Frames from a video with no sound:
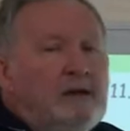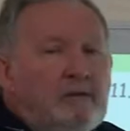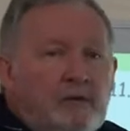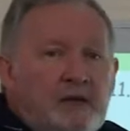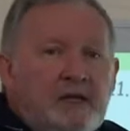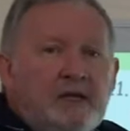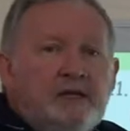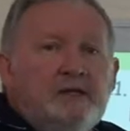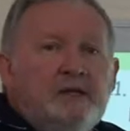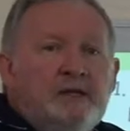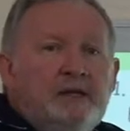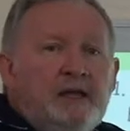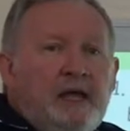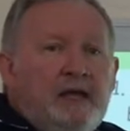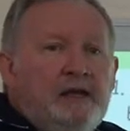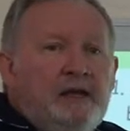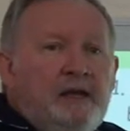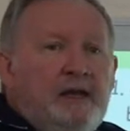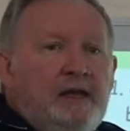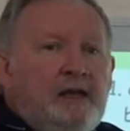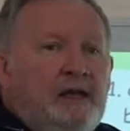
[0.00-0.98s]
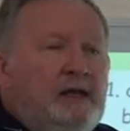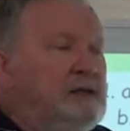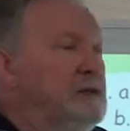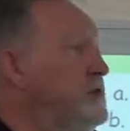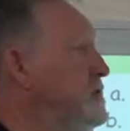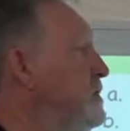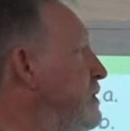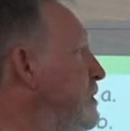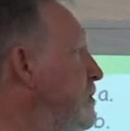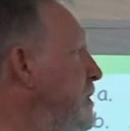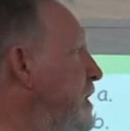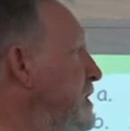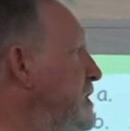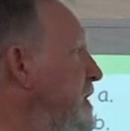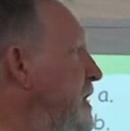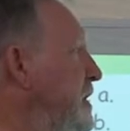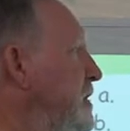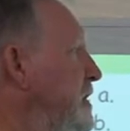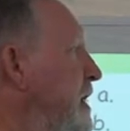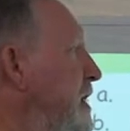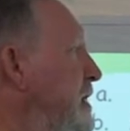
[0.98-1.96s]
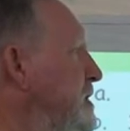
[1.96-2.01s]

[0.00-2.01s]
We can do that in our head. 2 1/10,